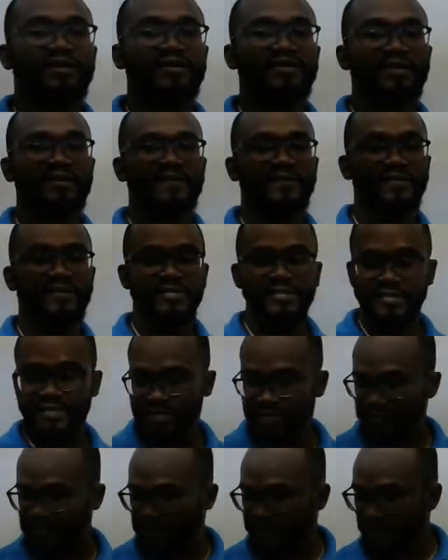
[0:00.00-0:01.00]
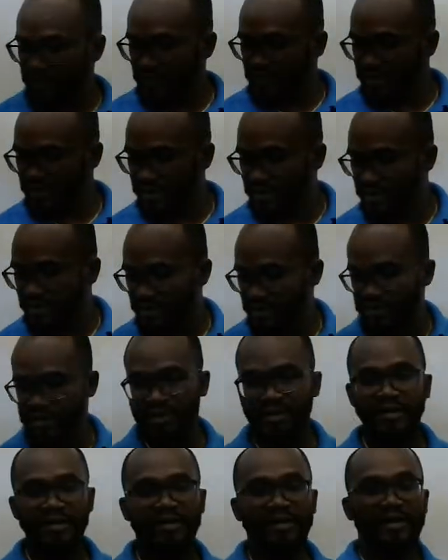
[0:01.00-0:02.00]
definition before we
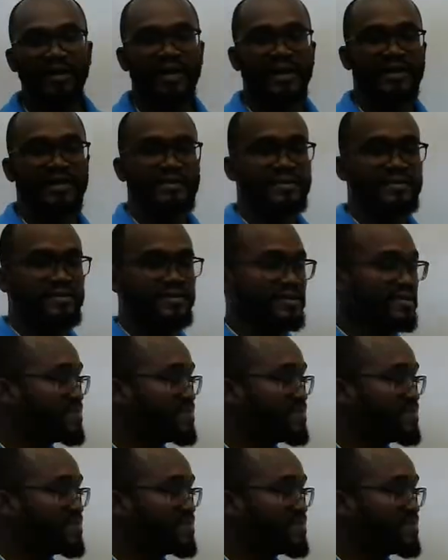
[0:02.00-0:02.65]
end this